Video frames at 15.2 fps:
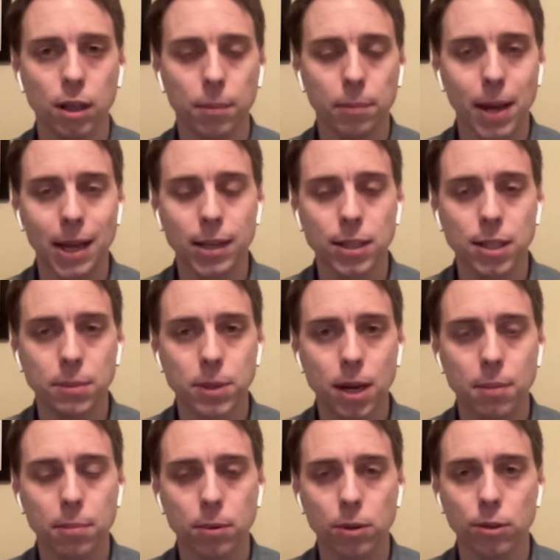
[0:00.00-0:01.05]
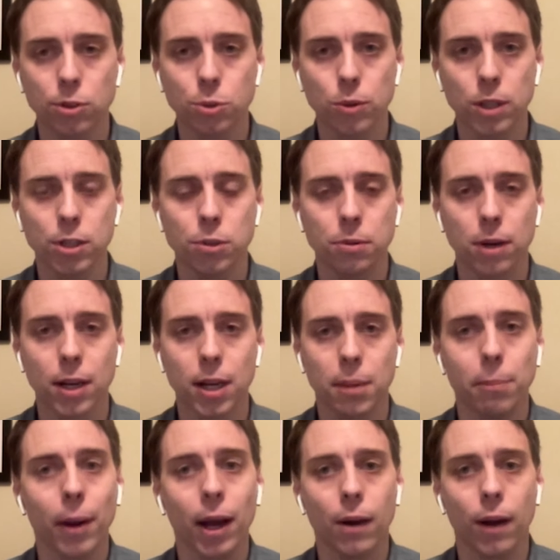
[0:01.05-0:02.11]
back in September 2020
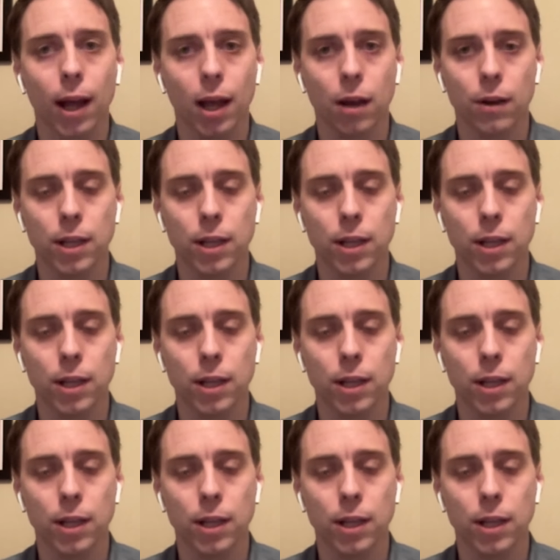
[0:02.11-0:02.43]
about how